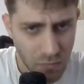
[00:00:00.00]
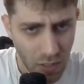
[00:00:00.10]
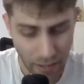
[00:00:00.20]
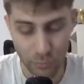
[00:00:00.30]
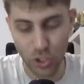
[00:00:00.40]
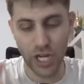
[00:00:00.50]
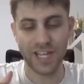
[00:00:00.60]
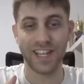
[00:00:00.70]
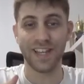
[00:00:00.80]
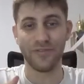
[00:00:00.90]
I'm
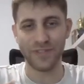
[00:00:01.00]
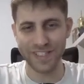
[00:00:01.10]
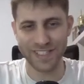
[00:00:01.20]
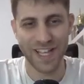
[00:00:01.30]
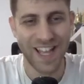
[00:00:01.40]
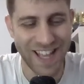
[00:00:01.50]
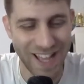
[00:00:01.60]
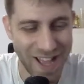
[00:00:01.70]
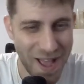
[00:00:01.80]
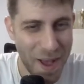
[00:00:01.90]
checking if this
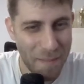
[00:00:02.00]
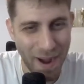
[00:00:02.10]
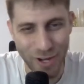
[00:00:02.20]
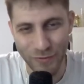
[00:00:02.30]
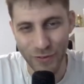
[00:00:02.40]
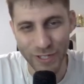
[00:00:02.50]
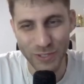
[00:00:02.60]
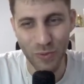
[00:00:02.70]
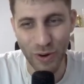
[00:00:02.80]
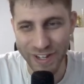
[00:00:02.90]
microphone
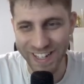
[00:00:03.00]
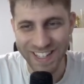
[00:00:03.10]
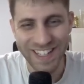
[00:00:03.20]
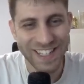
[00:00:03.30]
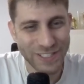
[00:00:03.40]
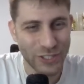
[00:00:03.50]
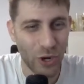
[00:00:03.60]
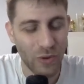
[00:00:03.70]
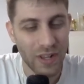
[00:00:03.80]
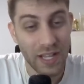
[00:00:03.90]
is working.
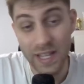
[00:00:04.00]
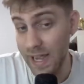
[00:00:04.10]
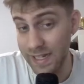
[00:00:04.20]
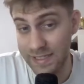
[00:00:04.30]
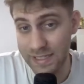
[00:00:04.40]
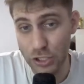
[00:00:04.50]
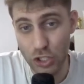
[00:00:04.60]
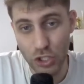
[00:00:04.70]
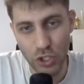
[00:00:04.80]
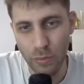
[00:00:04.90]
So yeah, it
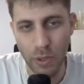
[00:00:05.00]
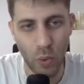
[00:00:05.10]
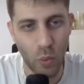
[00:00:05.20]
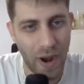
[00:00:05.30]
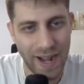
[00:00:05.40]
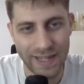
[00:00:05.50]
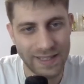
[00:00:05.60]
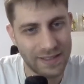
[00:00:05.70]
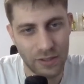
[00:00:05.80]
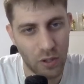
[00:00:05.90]
should be
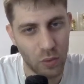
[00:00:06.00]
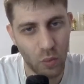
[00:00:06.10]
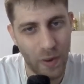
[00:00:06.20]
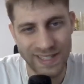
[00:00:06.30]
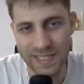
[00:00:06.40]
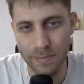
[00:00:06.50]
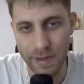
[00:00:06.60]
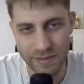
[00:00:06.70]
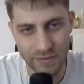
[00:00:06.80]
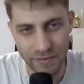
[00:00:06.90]
white. You know, white is
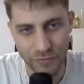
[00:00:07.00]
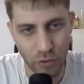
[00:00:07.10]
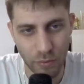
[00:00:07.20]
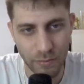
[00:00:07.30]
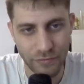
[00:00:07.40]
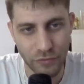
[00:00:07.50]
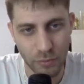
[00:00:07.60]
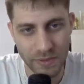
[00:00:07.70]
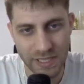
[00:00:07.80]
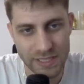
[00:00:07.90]
better
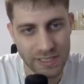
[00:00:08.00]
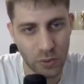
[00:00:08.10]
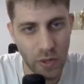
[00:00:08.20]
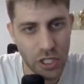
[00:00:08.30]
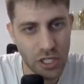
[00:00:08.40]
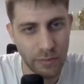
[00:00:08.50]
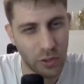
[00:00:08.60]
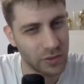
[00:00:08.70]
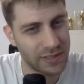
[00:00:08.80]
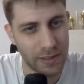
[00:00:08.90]
from this situation
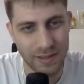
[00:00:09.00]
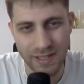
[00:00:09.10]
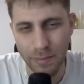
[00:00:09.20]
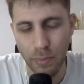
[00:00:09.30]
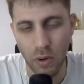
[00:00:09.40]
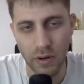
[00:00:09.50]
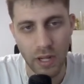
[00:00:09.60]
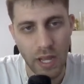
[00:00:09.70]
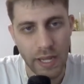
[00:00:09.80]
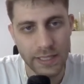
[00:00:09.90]
because the d pawn
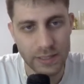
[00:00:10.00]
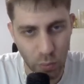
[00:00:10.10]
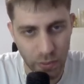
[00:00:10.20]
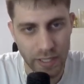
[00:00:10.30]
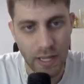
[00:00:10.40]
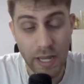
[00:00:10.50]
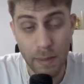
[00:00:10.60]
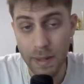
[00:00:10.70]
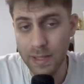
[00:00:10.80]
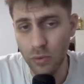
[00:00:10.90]
is weak. He
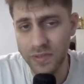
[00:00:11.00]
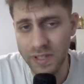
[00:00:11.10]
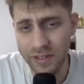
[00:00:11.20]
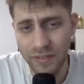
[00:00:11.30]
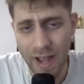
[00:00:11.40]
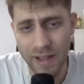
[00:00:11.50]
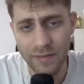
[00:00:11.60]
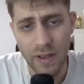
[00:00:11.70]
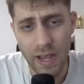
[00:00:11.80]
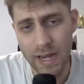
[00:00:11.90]
played the move
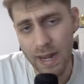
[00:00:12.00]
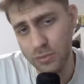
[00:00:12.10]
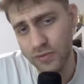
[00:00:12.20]
d5, and I'm